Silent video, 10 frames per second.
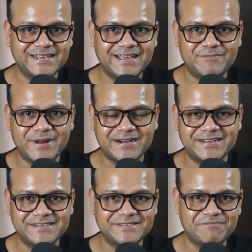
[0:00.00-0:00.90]

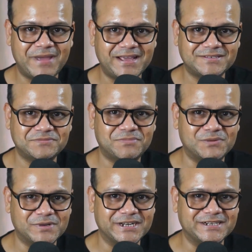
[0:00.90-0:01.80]
practice makes
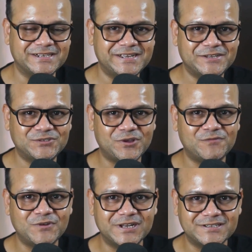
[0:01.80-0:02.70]
permanent. So if
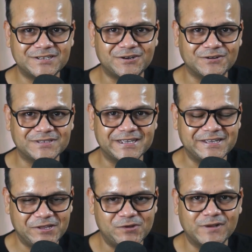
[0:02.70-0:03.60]
you learn the wrong
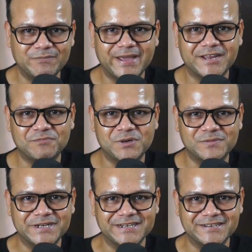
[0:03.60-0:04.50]
thing, you will make it
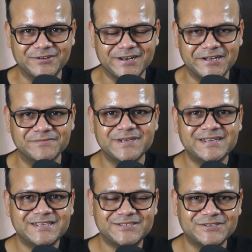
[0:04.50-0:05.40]
permanent in your life.
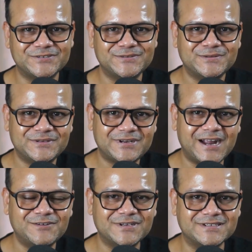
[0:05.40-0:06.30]
So try
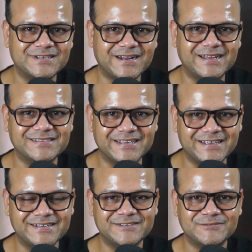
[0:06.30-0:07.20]
to learn the right
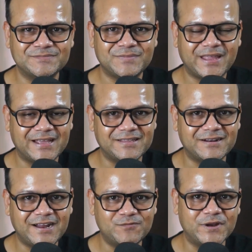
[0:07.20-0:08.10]
thing and the
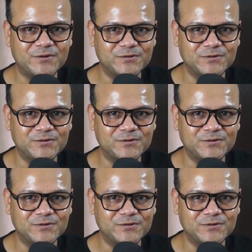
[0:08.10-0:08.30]
right way to do